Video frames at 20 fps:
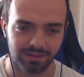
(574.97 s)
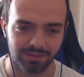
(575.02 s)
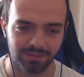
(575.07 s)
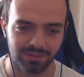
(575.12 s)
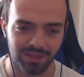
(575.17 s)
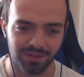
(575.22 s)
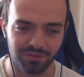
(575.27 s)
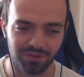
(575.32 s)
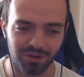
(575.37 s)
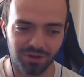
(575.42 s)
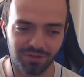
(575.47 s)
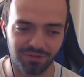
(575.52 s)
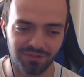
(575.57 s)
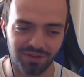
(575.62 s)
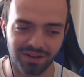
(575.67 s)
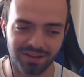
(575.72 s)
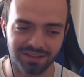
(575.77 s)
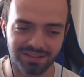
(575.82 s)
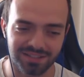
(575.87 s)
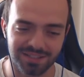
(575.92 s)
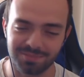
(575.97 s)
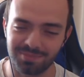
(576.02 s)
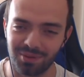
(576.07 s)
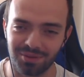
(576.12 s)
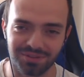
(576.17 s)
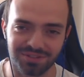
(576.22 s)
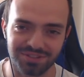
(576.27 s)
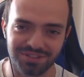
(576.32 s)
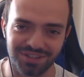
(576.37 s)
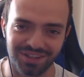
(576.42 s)
They've got a fucking
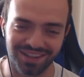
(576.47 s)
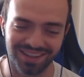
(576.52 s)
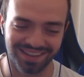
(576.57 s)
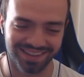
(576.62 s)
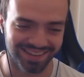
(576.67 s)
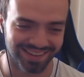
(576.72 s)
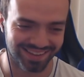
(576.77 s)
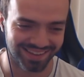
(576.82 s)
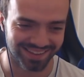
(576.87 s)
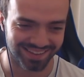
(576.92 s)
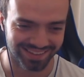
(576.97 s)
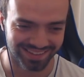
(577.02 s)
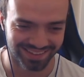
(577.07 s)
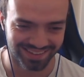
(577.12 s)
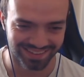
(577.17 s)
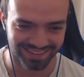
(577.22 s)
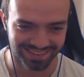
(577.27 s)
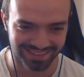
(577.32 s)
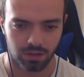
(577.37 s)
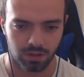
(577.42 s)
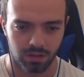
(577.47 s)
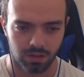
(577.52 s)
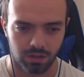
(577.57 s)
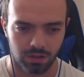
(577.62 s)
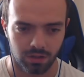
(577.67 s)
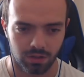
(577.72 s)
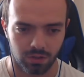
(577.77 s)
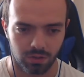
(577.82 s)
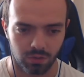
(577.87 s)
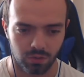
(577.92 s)
sponsor.
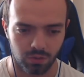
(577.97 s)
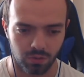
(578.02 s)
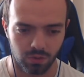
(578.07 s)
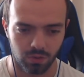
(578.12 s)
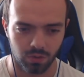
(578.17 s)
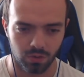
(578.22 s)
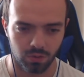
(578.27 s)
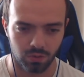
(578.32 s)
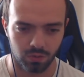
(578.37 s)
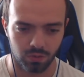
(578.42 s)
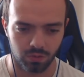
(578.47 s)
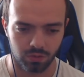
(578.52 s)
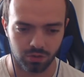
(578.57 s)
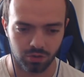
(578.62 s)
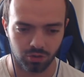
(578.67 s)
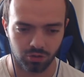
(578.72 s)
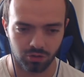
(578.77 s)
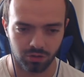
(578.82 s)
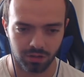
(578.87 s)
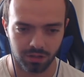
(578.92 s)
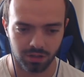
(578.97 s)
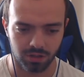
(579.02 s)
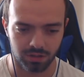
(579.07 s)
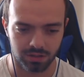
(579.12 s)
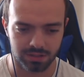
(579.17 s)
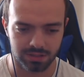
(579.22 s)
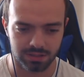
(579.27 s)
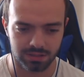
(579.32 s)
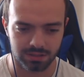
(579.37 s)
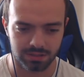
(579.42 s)
Oh, Korra, you got
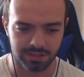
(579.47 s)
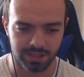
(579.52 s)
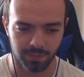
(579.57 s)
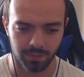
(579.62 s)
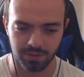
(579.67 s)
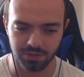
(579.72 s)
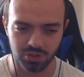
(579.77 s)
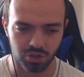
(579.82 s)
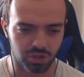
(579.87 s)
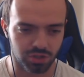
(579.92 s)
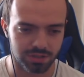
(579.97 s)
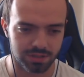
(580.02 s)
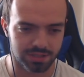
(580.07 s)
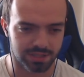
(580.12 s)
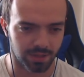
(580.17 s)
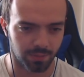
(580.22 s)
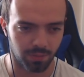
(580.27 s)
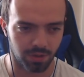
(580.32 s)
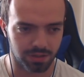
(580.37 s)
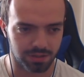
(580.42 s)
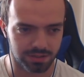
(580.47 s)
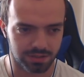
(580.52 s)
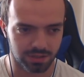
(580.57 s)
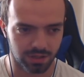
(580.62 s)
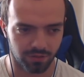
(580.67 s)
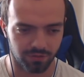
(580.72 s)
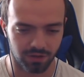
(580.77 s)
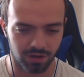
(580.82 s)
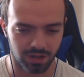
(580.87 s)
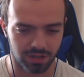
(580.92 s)
someone's got someone's. I
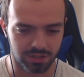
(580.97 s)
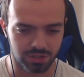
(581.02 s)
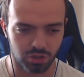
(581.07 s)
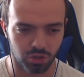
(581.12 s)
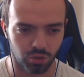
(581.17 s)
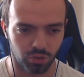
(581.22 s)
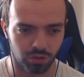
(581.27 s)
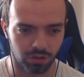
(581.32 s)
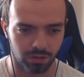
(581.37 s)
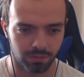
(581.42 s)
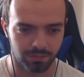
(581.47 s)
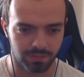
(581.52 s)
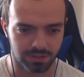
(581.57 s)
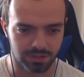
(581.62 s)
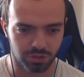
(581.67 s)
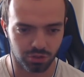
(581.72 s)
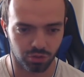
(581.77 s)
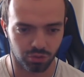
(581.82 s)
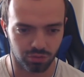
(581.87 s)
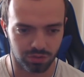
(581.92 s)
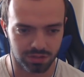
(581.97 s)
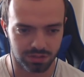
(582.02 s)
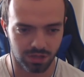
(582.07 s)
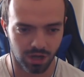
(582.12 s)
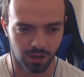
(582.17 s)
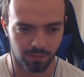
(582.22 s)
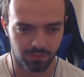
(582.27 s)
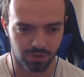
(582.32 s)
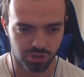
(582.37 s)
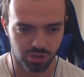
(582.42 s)
feel like it's Korra. It's Korra's
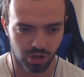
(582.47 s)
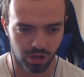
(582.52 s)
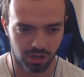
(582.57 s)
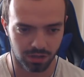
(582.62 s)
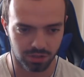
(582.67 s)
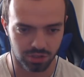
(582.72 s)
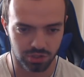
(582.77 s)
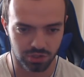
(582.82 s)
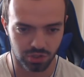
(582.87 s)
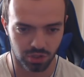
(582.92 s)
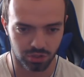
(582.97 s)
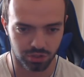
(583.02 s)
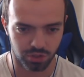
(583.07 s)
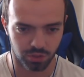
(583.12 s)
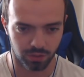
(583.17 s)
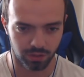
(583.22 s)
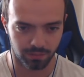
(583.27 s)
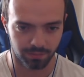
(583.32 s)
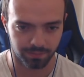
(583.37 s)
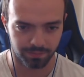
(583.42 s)
time to shine. Just got to do it.